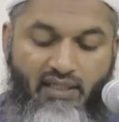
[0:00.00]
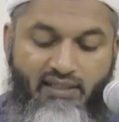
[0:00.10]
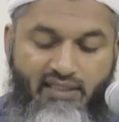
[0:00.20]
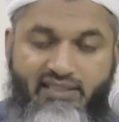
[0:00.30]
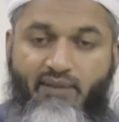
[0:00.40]

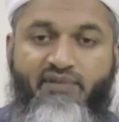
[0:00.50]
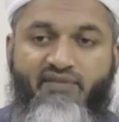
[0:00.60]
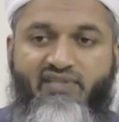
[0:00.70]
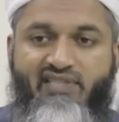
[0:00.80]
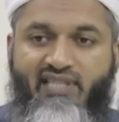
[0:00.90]
there's some
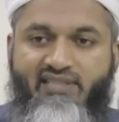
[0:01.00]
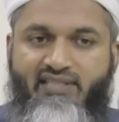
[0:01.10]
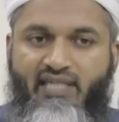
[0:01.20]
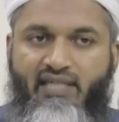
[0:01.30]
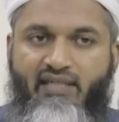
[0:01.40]
tafsir that
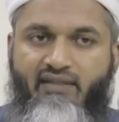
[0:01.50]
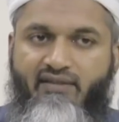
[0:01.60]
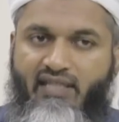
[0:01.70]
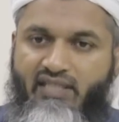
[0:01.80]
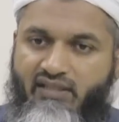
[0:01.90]
say
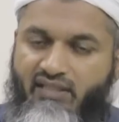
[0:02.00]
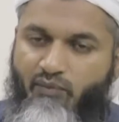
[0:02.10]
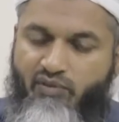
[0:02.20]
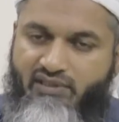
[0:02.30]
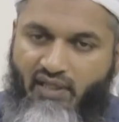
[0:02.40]
that it
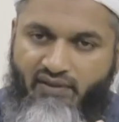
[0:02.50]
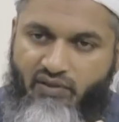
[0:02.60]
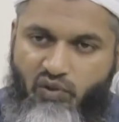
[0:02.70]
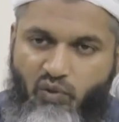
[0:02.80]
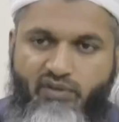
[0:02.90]
was nothing
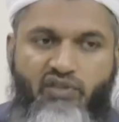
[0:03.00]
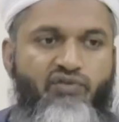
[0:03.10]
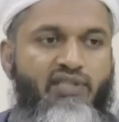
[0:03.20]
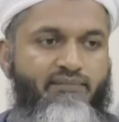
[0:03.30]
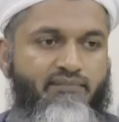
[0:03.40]
to do with the
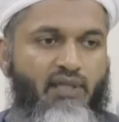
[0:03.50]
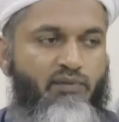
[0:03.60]
dream.